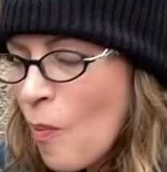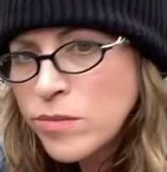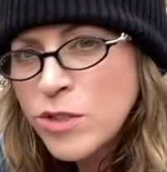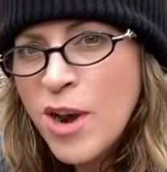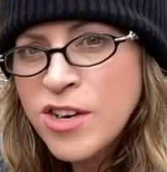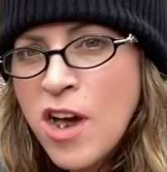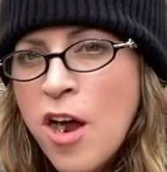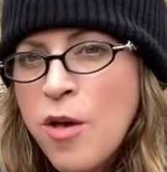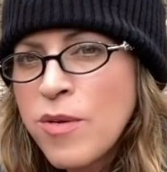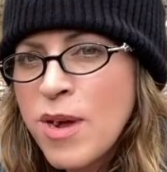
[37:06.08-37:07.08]
Am I
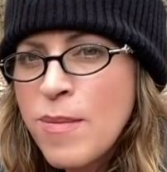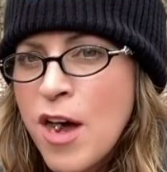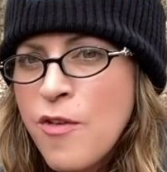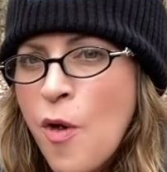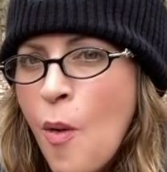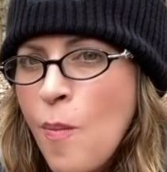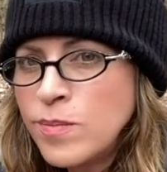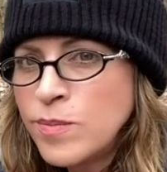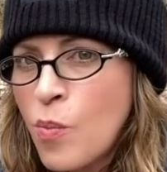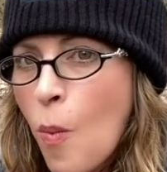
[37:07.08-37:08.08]
talking with my mouth full?
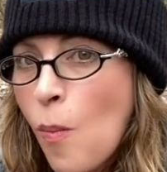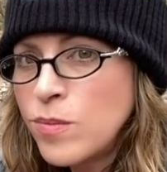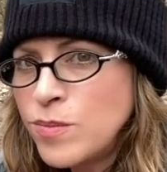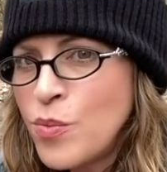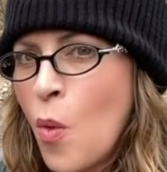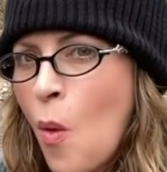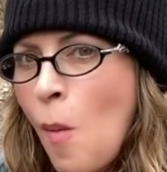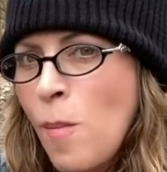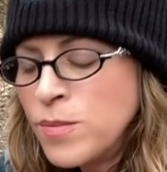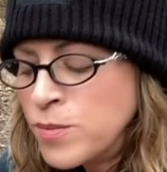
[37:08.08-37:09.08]
Mm.
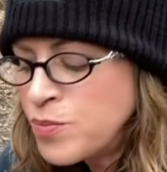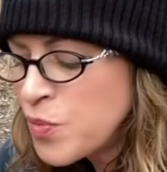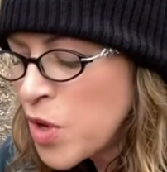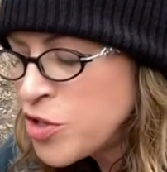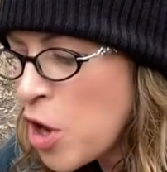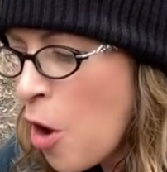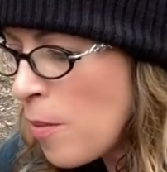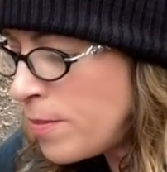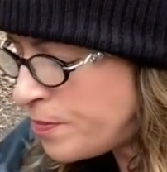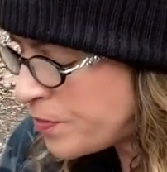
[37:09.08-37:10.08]
So,
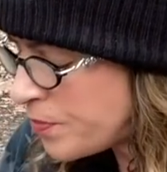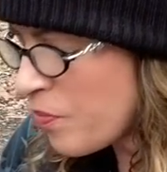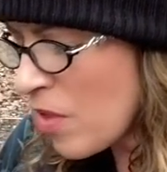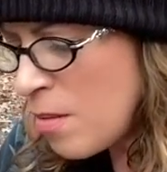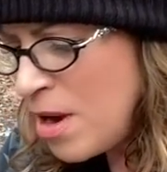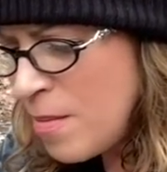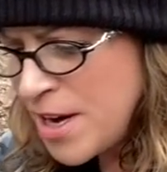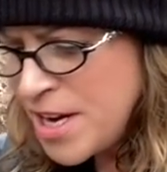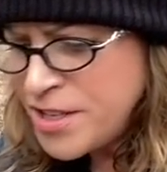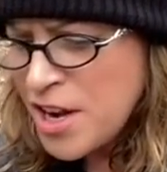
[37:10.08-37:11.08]
man, my
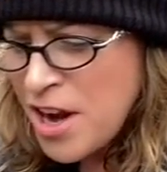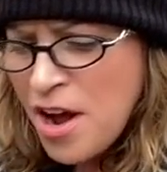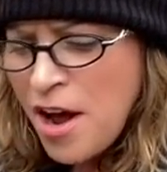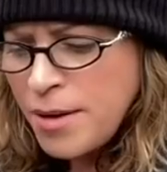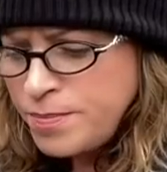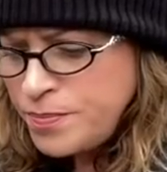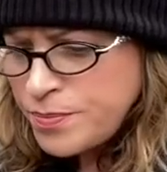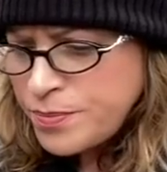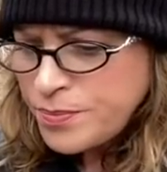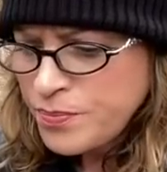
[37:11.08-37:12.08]
knee's getting hot.
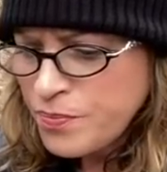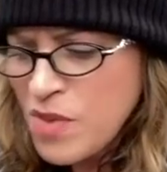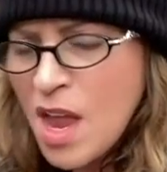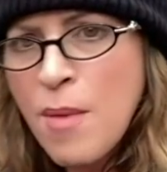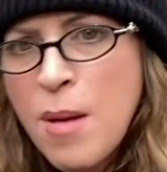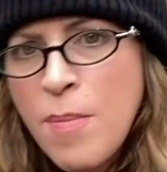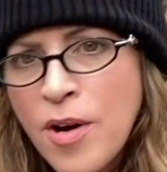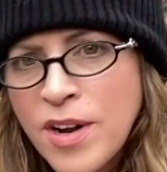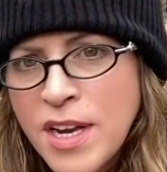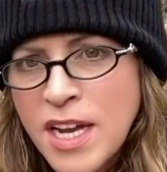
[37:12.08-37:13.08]
In my
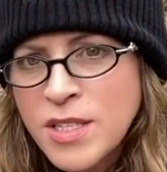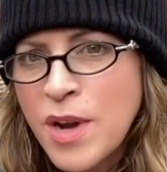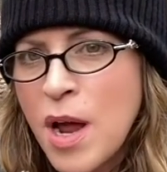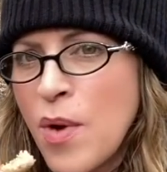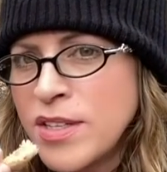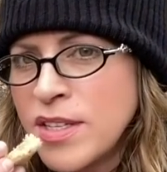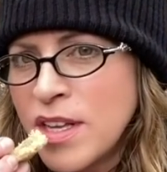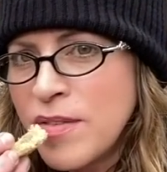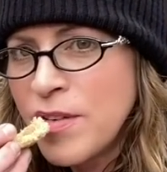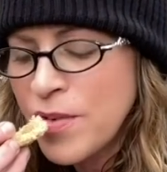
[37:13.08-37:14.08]
party days when I wasn't
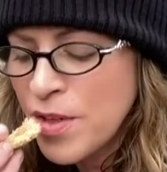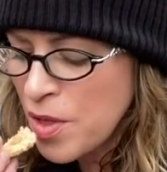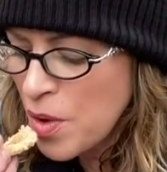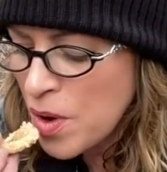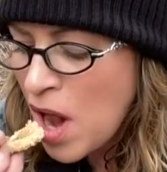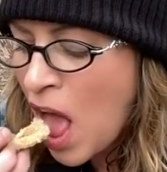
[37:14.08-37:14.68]
living for the Lord,